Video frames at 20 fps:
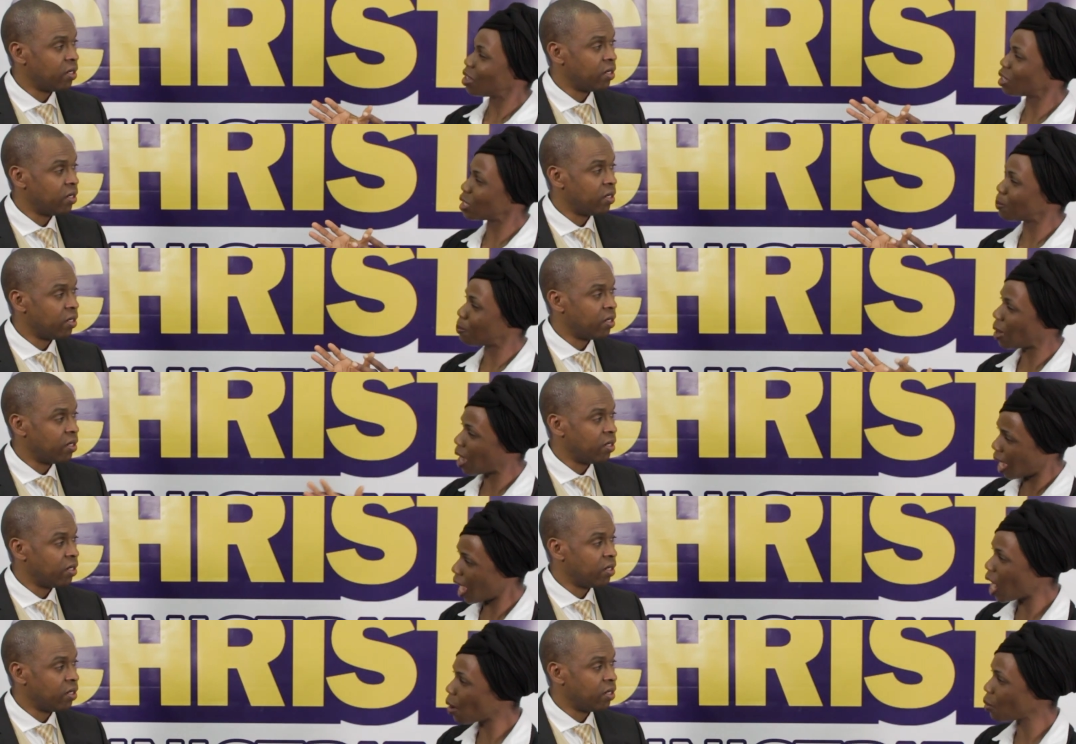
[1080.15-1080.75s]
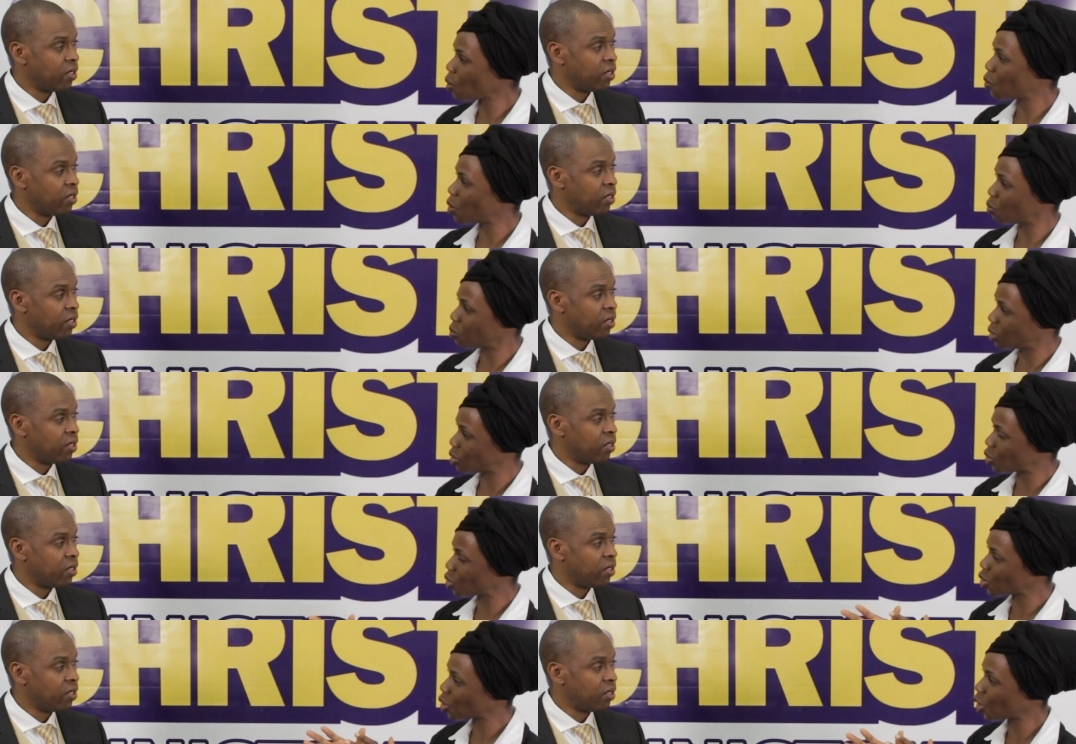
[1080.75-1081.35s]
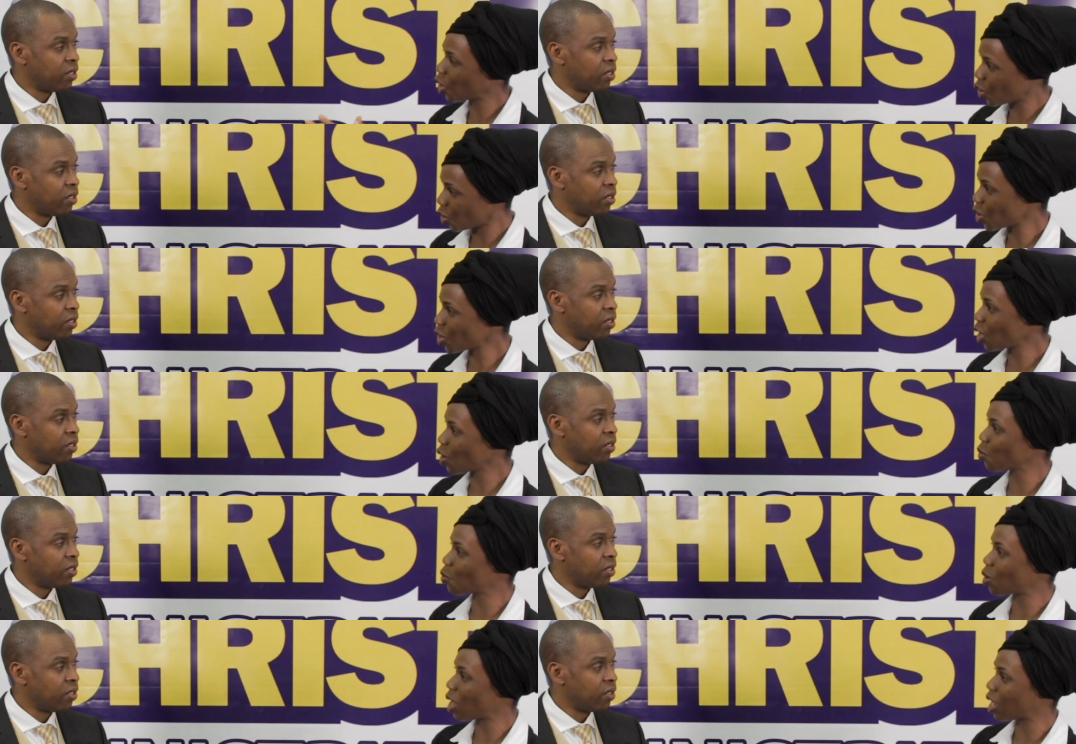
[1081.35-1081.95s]
Speaker 1: there's power when we turn
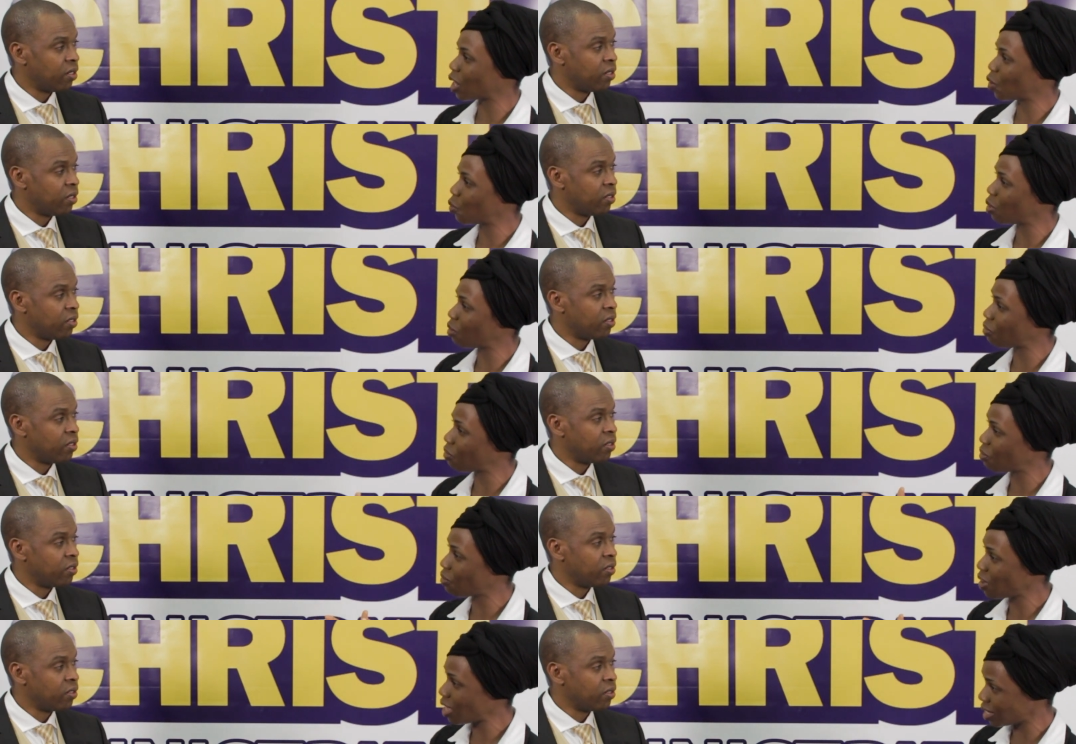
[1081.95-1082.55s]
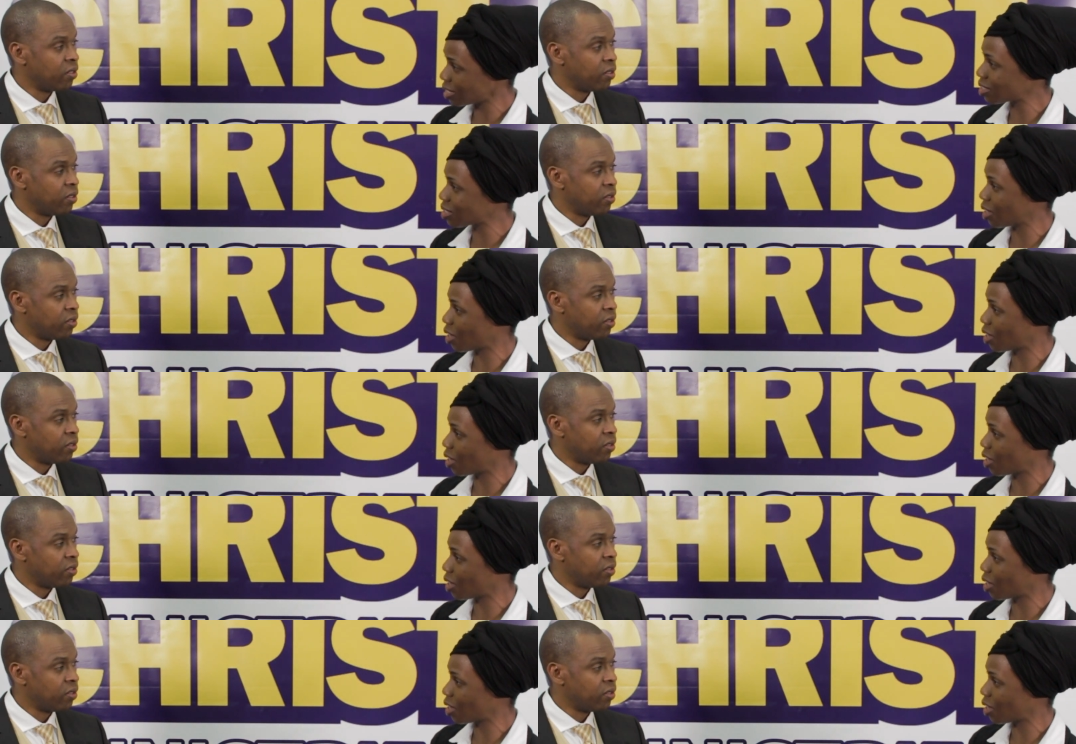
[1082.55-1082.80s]
around and we face